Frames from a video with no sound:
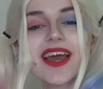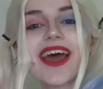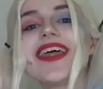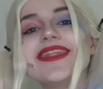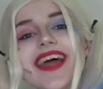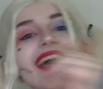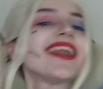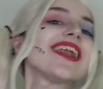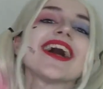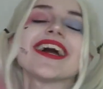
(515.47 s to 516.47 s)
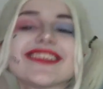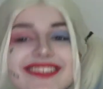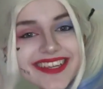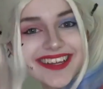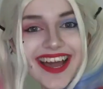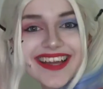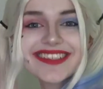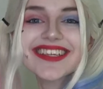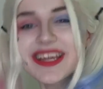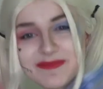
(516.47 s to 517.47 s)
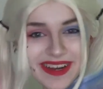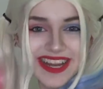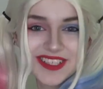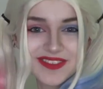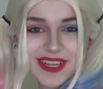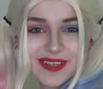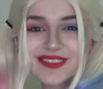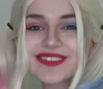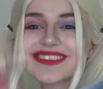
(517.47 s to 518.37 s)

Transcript: And then I'll see you guys in my next video.